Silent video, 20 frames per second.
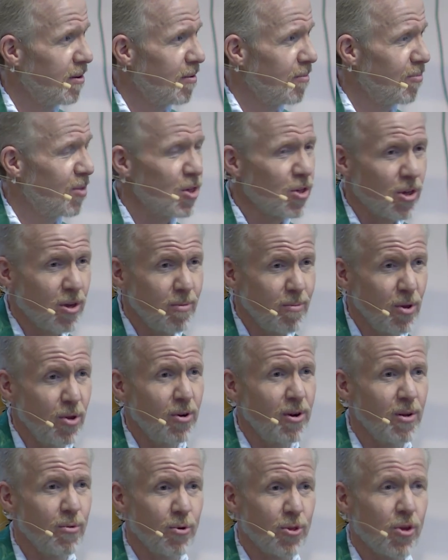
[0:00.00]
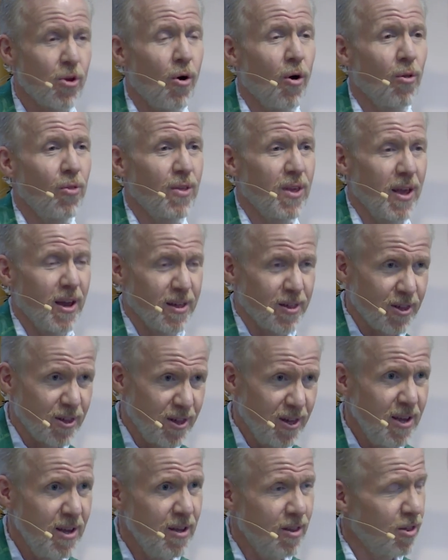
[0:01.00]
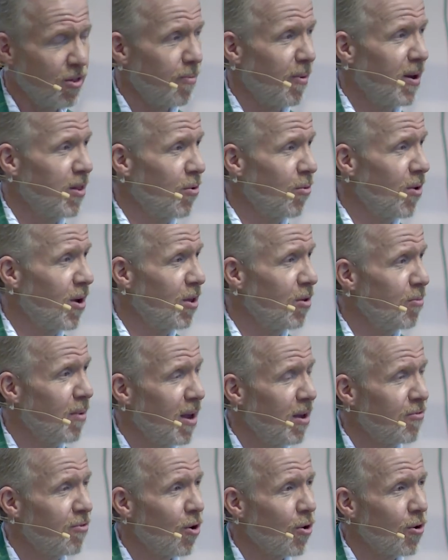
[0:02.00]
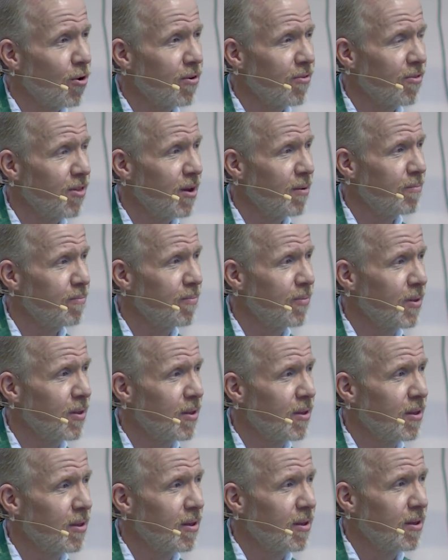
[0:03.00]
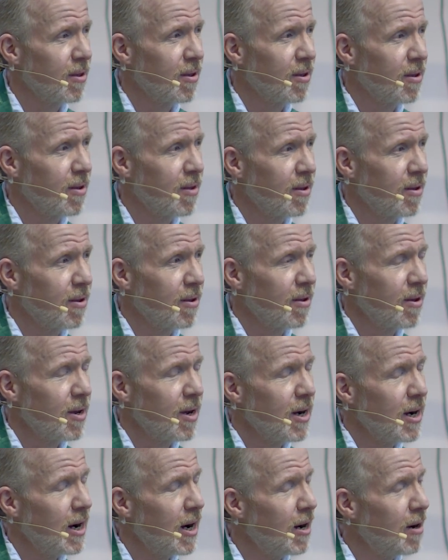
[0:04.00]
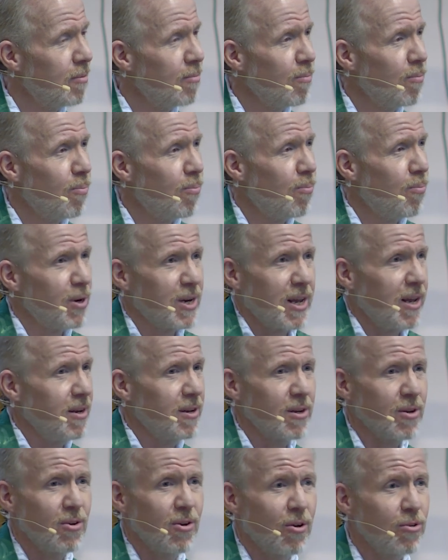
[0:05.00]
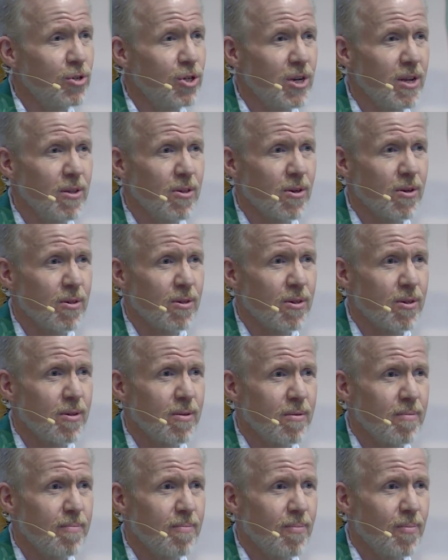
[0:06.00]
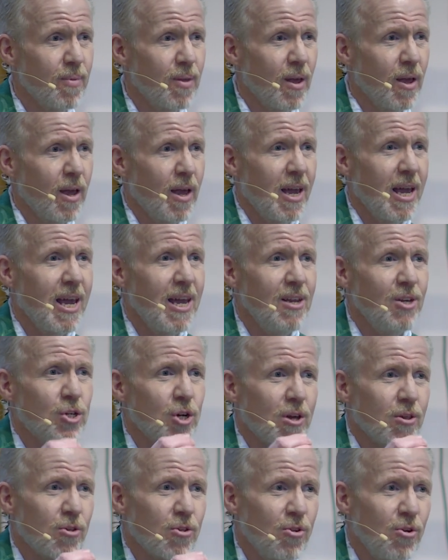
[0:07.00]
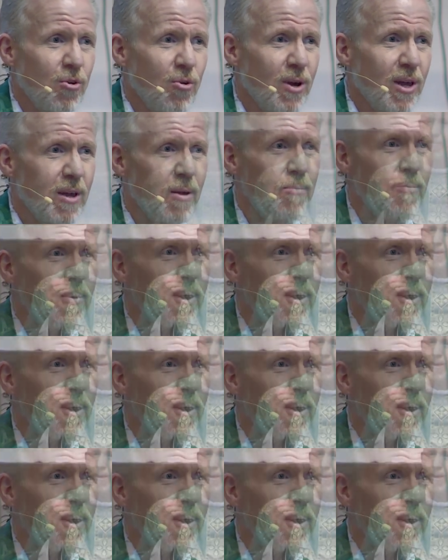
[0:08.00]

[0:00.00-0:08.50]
This community was called the Essenes, by the way. You may have heard of them. Um, but he didn't know Jesus, he just knew him